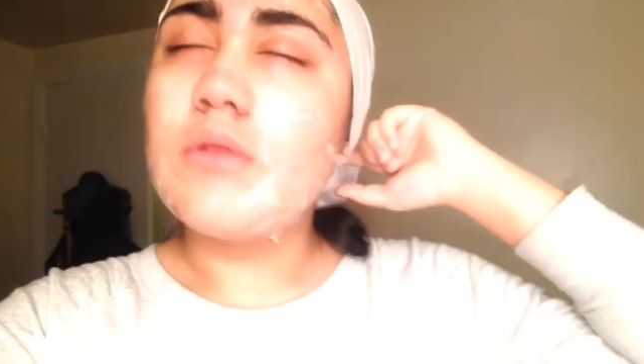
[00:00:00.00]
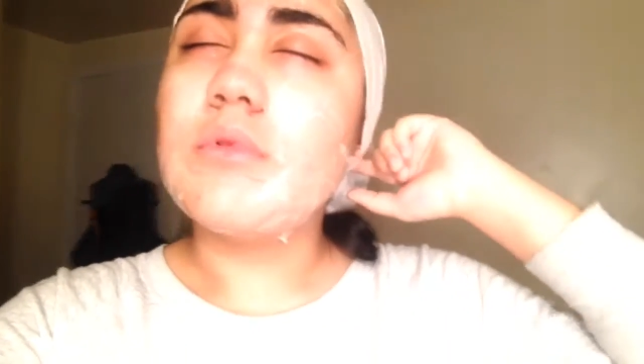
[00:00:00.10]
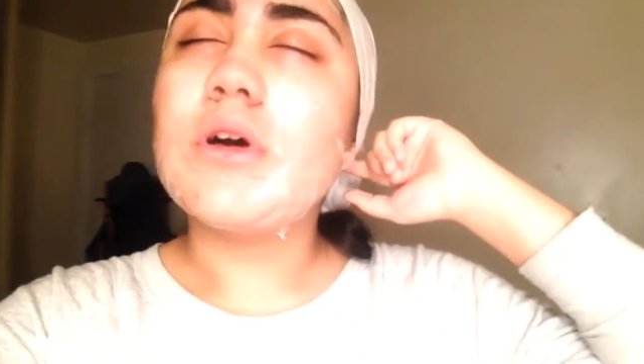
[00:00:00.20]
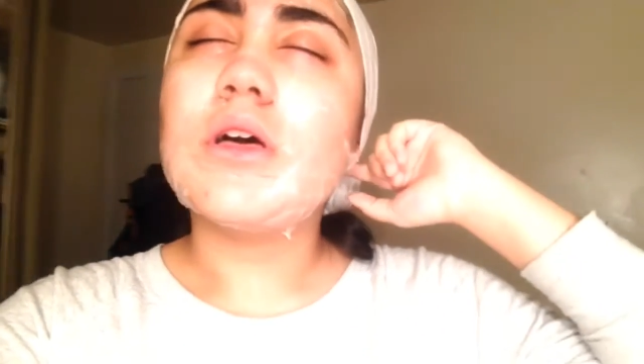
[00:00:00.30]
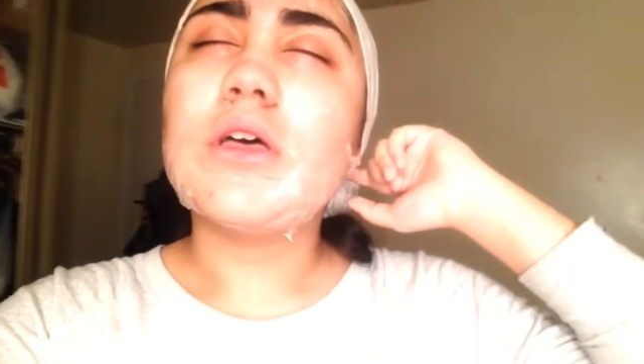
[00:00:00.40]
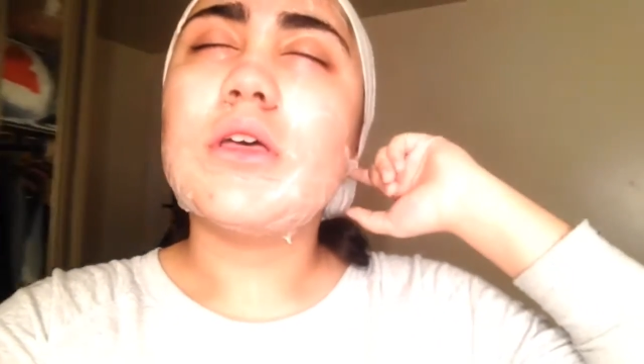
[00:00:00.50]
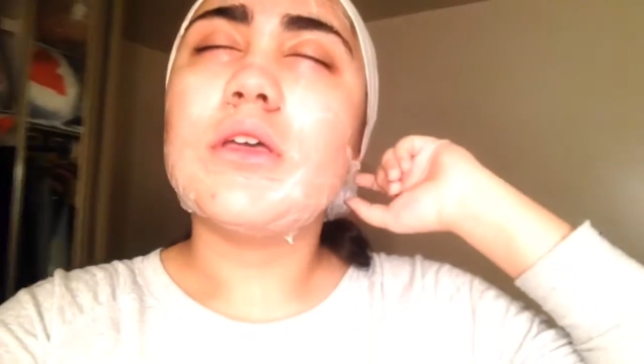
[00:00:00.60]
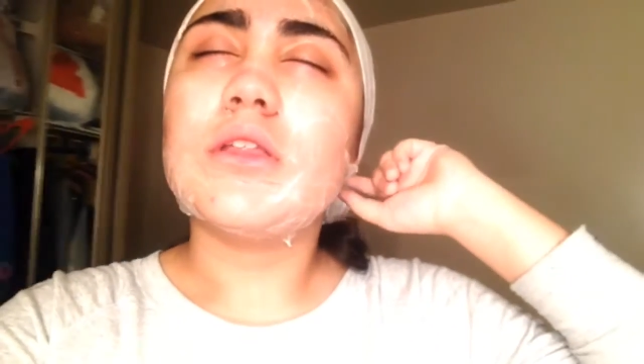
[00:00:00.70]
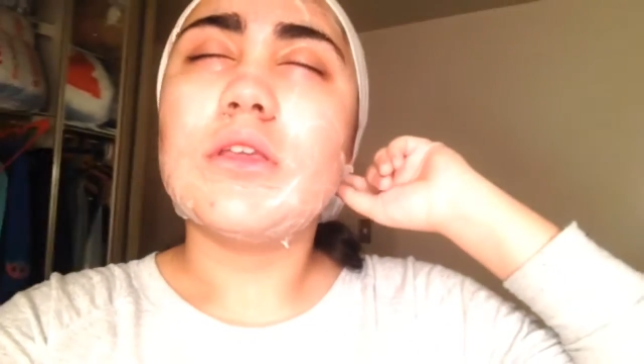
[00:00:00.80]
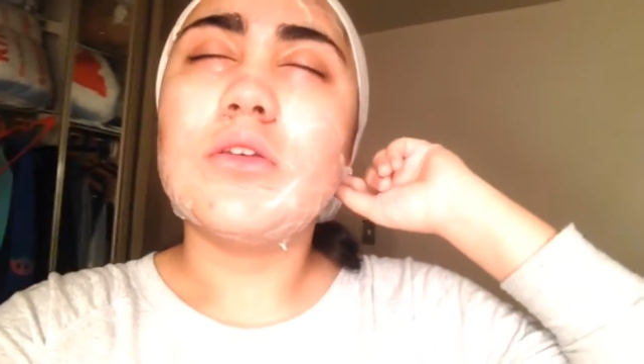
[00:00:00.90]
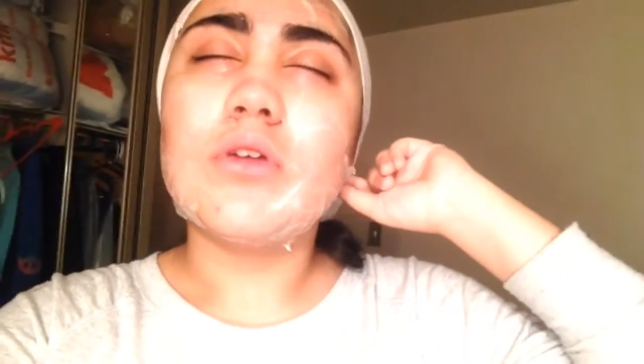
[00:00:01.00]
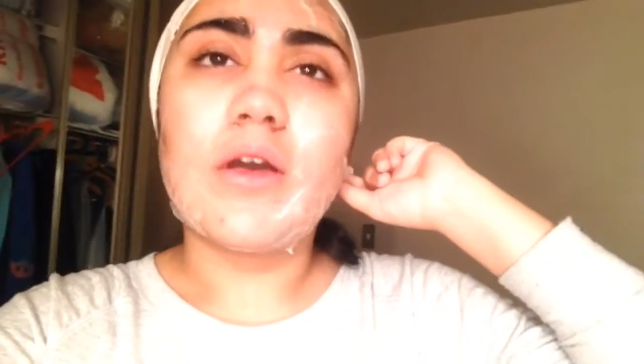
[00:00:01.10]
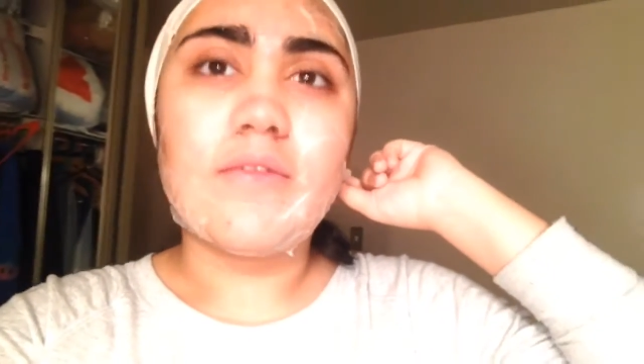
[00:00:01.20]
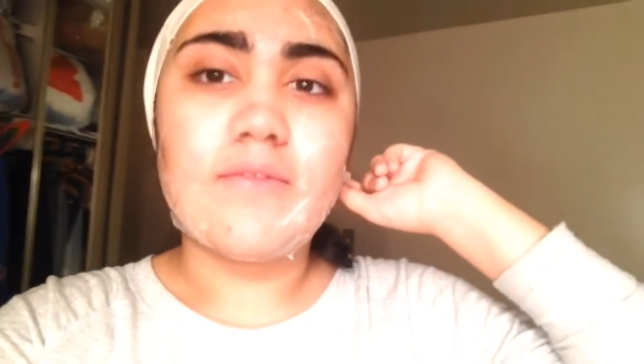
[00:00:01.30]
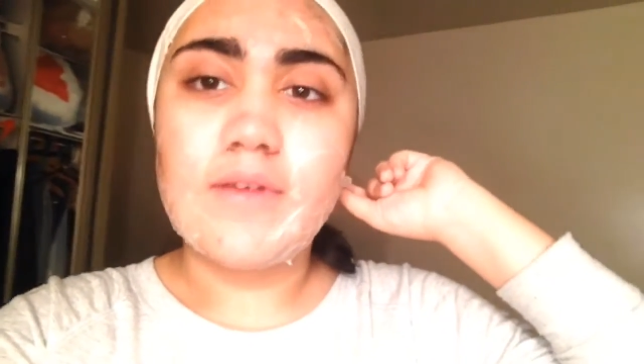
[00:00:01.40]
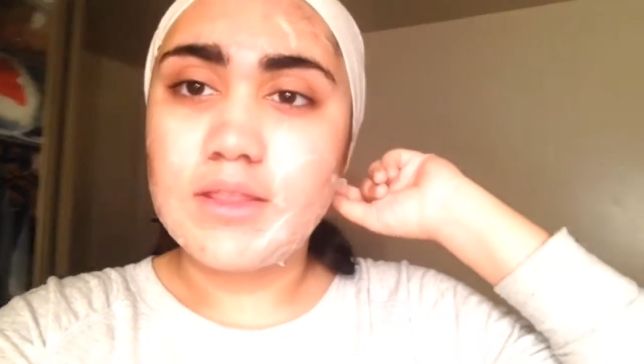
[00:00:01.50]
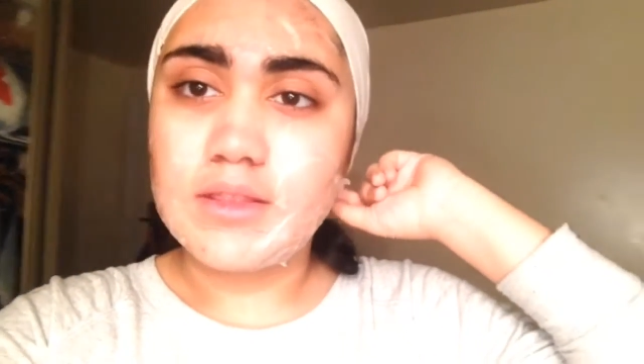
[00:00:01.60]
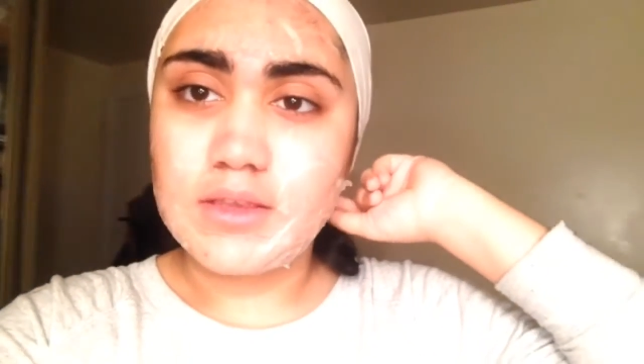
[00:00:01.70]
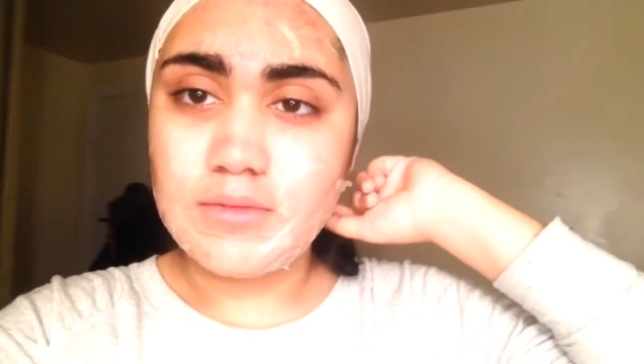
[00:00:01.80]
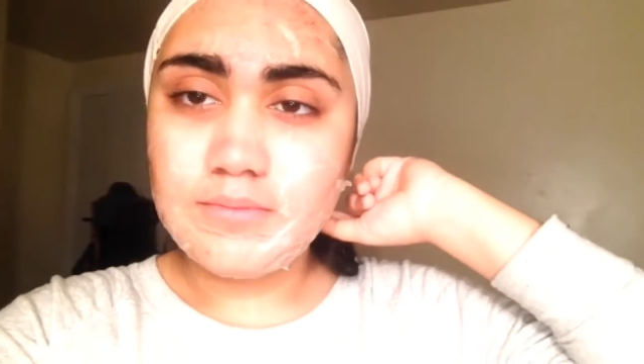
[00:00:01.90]
But you have
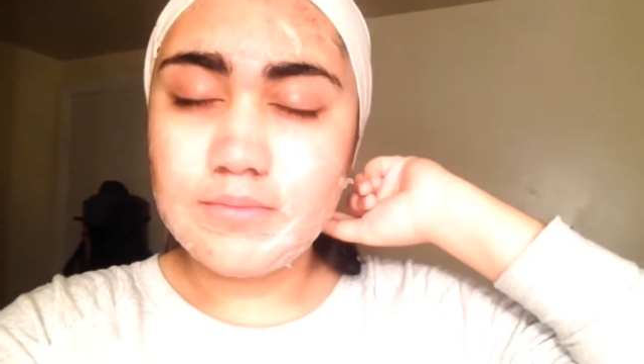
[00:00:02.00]
finally,